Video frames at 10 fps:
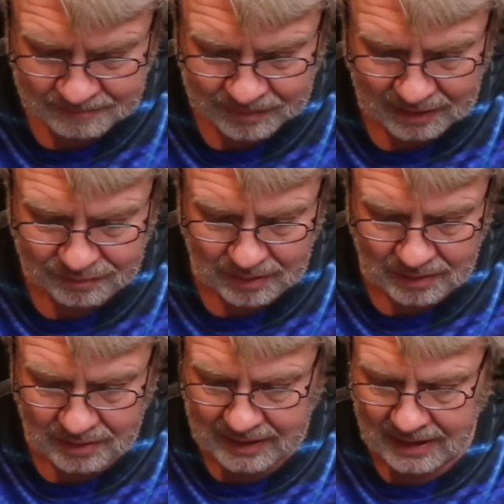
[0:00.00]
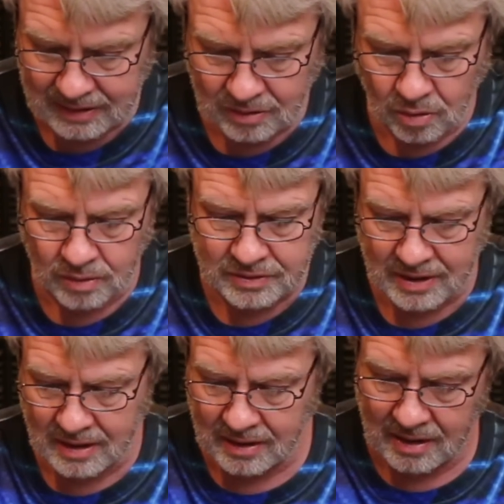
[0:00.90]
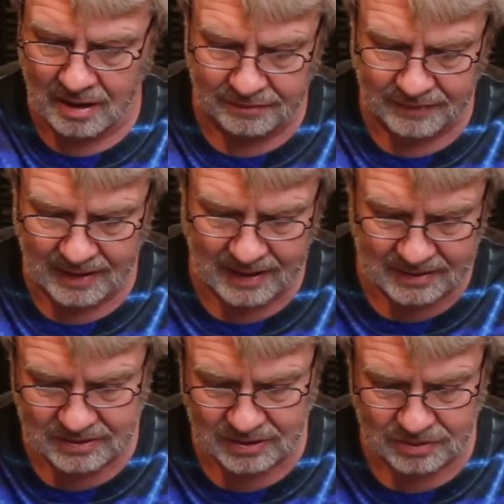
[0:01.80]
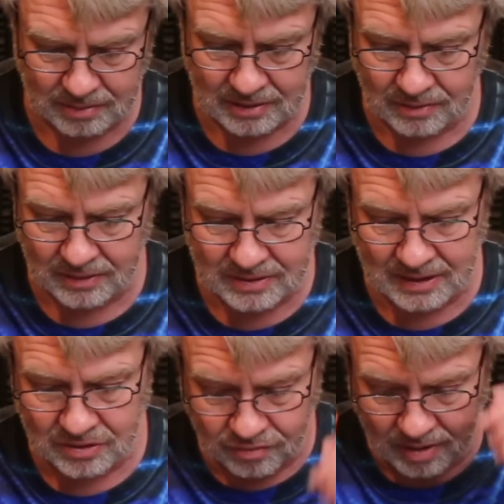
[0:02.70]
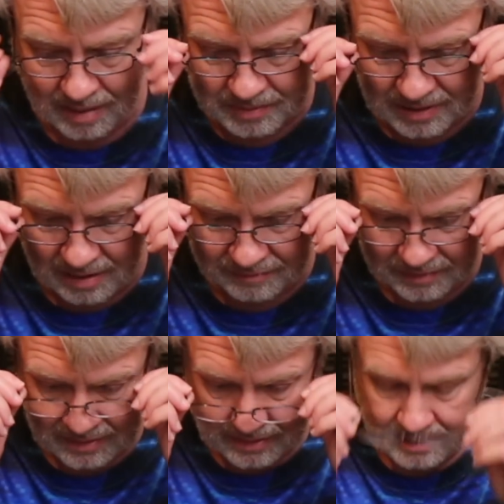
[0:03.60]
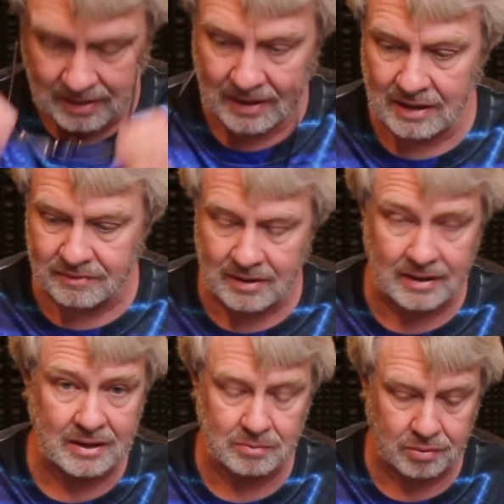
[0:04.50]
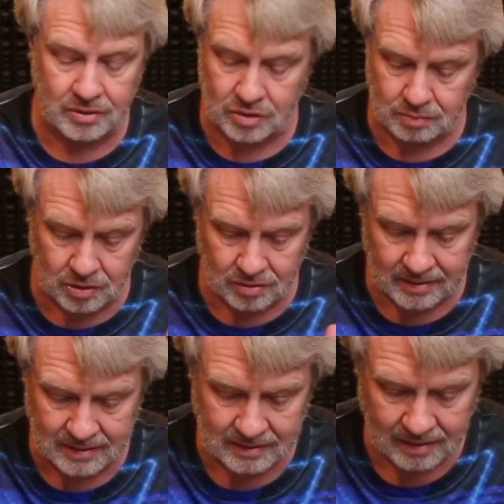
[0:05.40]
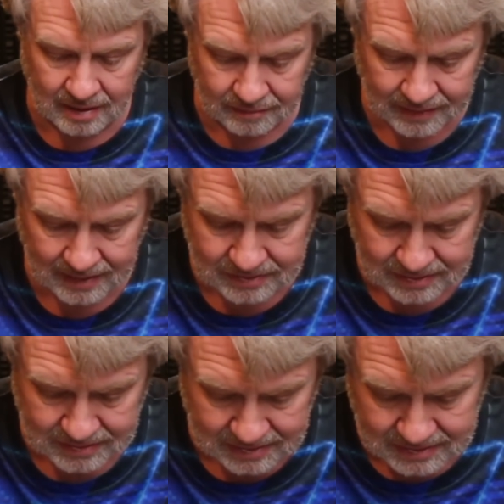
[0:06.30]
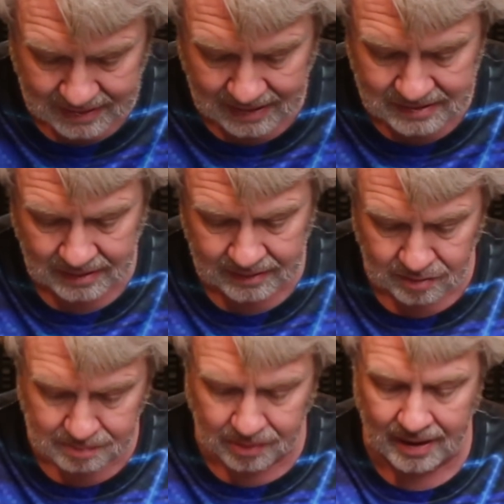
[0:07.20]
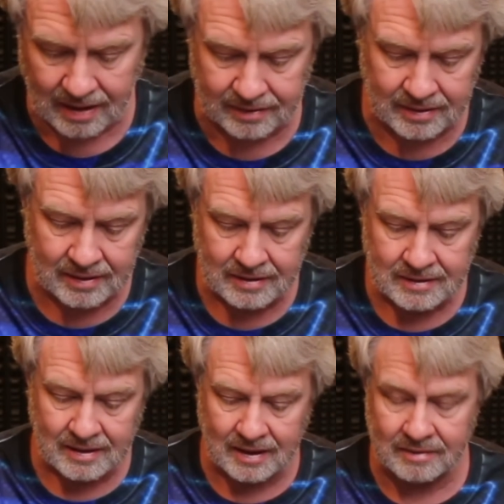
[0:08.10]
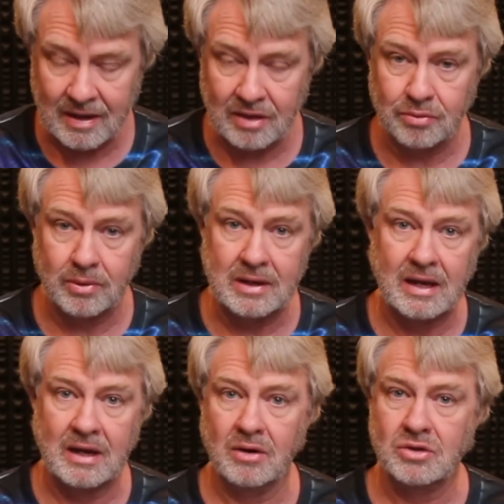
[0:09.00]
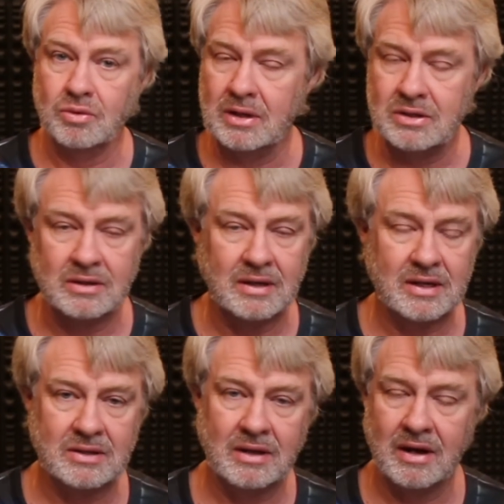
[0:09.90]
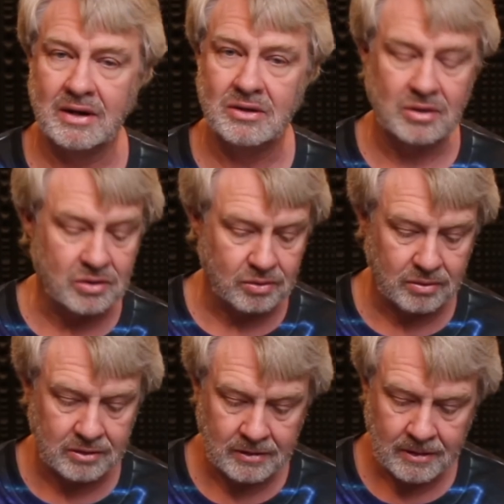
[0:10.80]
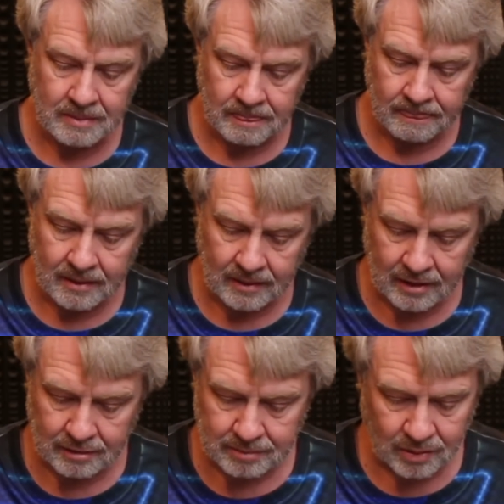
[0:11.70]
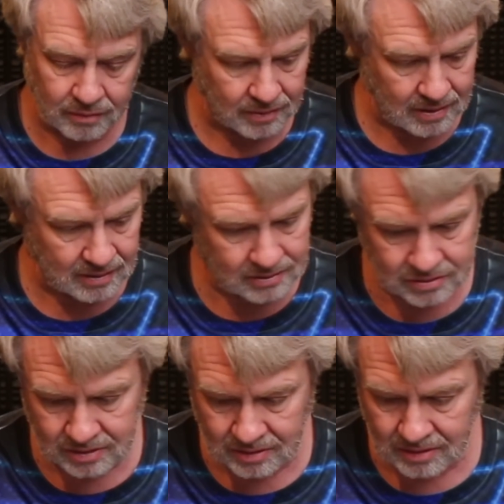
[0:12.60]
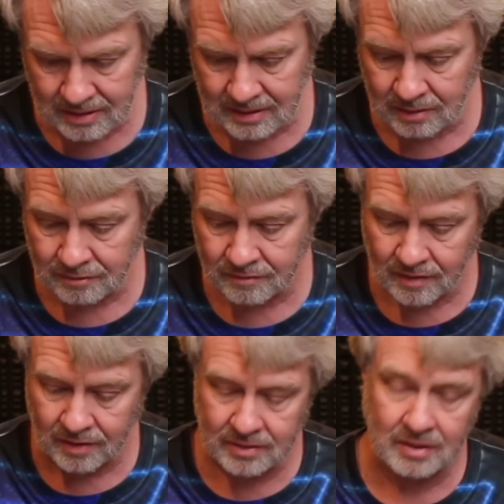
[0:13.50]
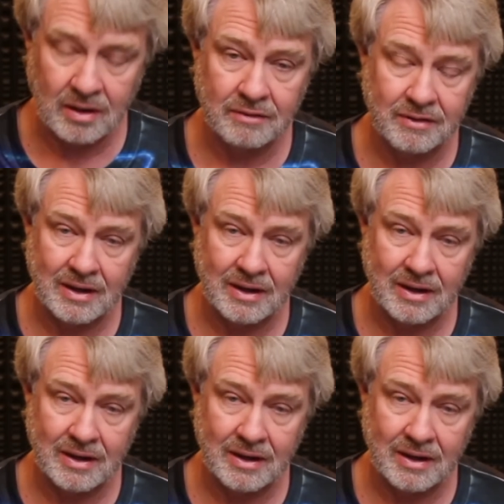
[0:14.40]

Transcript: If we look at the horizontal off axis, we notice it drops off evenly and pretty smoothly. In the off axis, it stays a little proud in that 3K hertz region. That's not unusual, but overall looks good. The vertical off